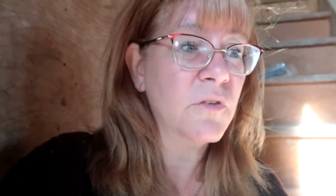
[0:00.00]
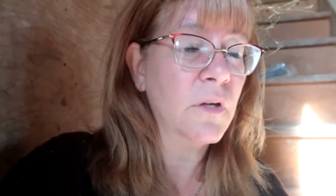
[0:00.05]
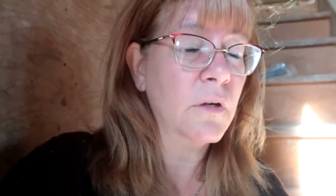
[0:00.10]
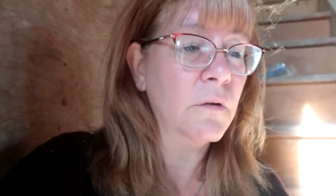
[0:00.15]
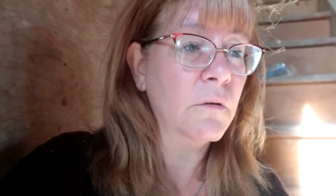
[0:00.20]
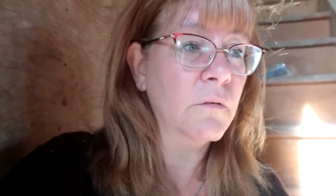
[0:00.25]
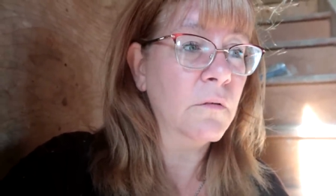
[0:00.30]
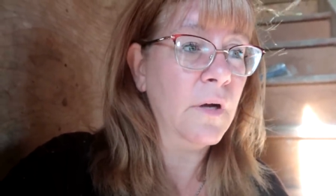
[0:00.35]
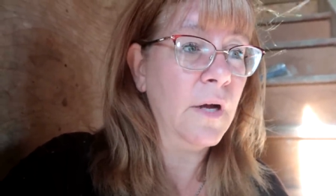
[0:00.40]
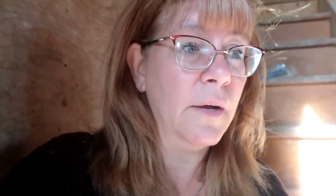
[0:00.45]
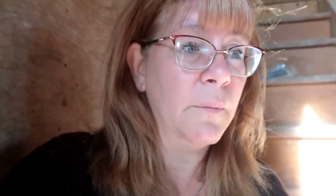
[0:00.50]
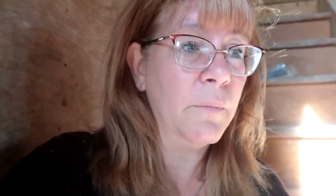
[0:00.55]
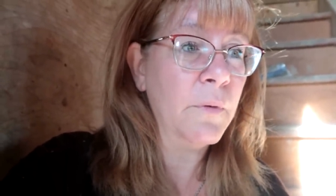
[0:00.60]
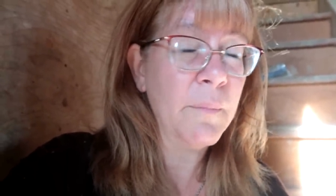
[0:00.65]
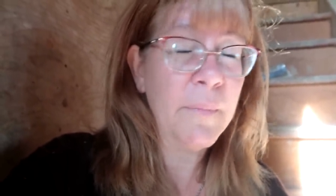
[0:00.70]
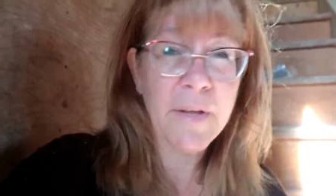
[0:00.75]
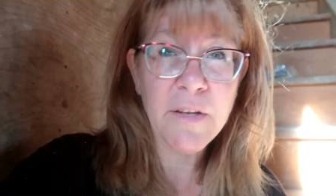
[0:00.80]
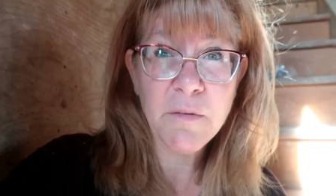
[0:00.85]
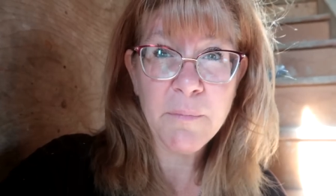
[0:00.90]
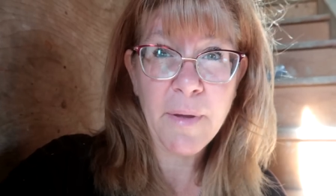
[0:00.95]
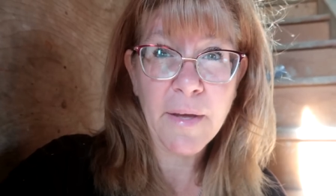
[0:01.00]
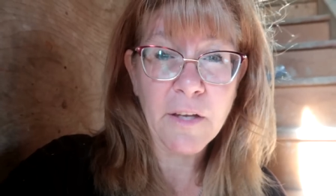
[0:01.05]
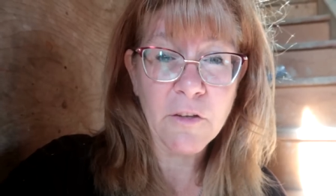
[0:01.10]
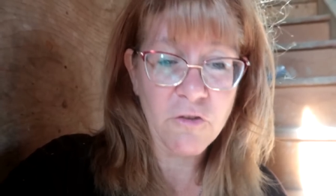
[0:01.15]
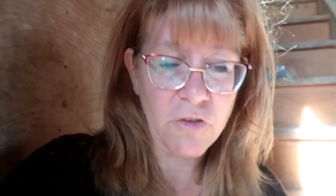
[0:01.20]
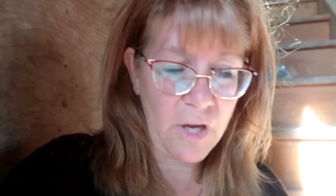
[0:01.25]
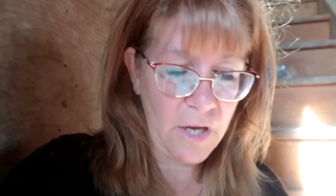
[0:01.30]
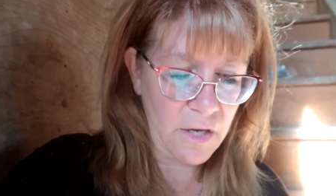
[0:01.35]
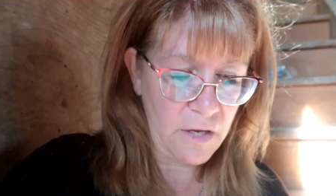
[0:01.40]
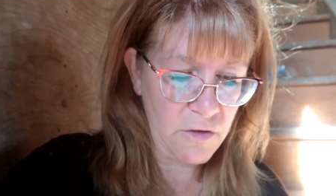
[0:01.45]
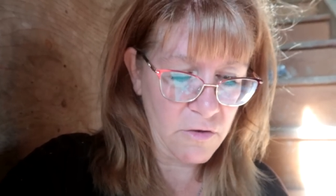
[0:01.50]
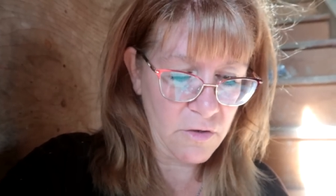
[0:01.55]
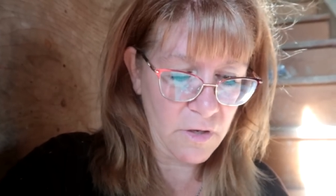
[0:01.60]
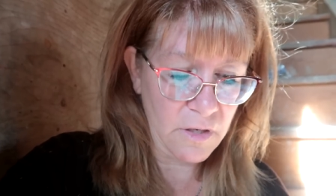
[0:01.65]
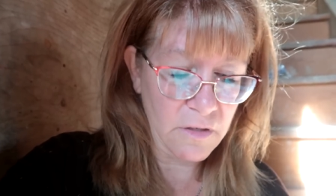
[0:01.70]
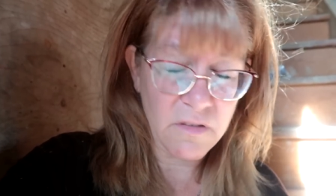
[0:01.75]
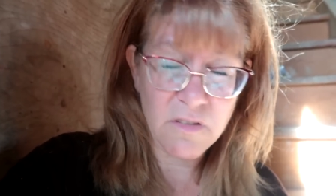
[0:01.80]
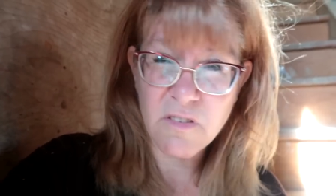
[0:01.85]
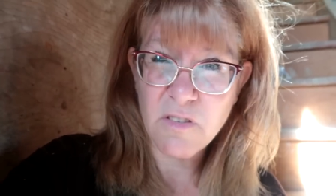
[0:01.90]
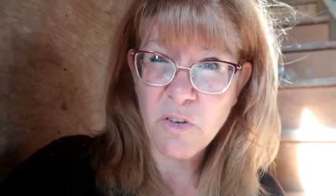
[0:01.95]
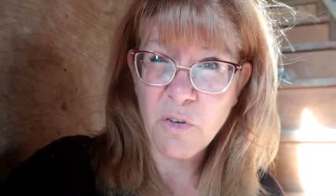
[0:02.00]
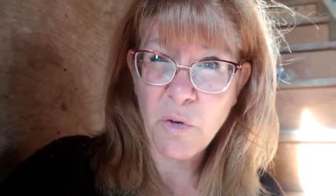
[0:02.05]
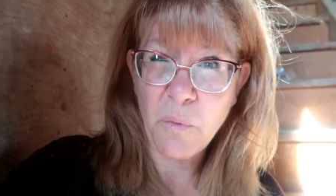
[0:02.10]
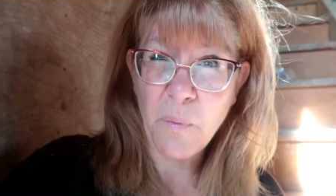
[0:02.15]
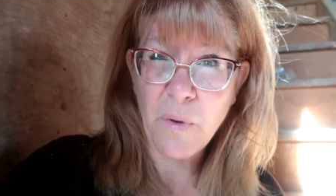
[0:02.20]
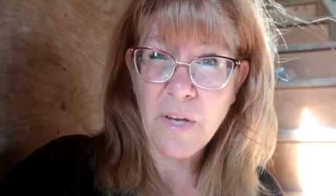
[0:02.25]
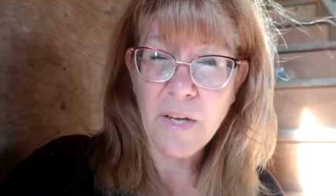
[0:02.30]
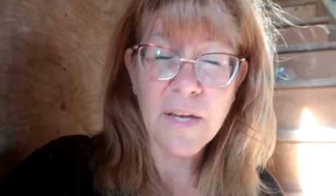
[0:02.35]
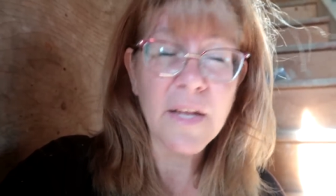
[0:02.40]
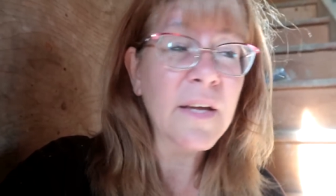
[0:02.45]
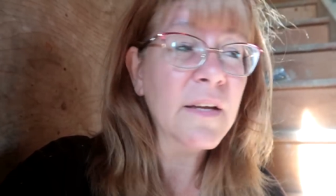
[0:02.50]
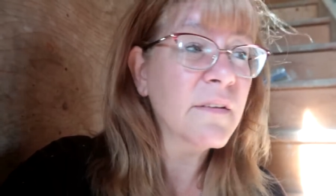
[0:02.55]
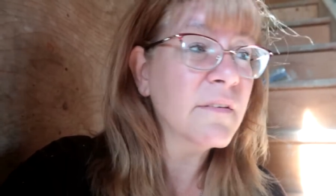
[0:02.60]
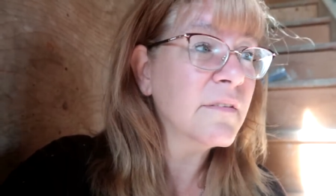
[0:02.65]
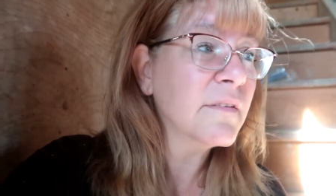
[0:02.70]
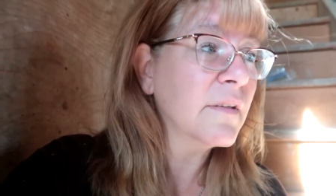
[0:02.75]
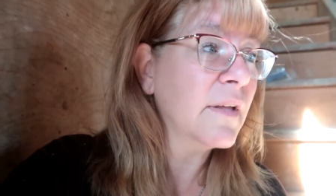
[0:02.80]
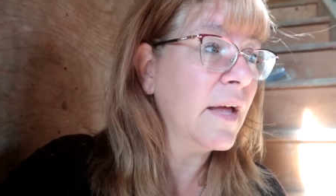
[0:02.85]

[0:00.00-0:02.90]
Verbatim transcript: So we're meant to make a change. I just don't know what it is.